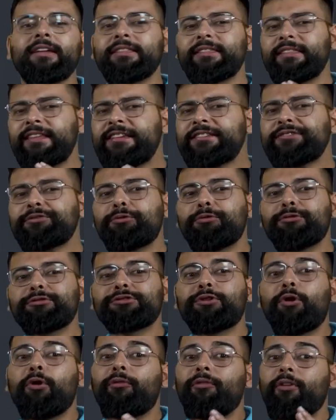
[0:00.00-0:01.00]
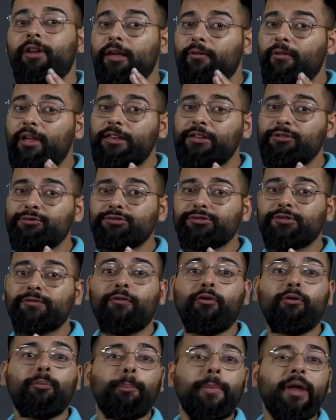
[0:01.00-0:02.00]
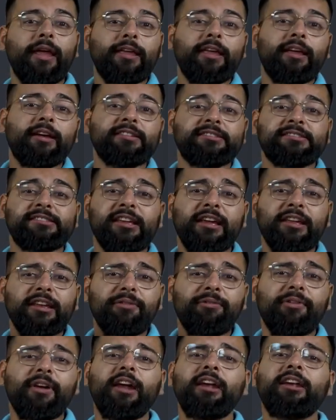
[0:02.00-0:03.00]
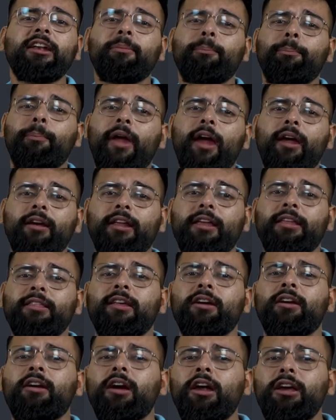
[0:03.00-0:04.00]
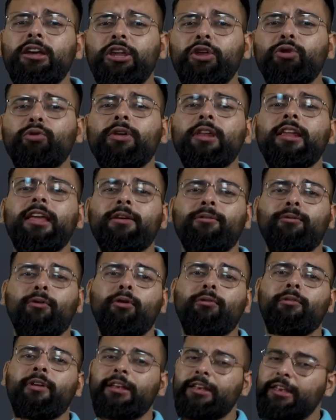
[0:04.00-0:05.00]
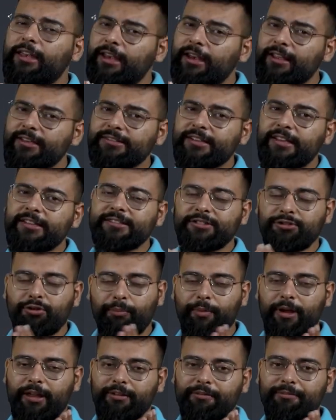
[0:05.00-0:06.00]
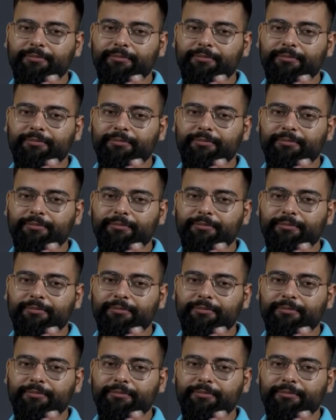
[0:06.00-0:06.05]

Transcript: These roles offer avenues for making a significant impact in the continually evolving data science domain.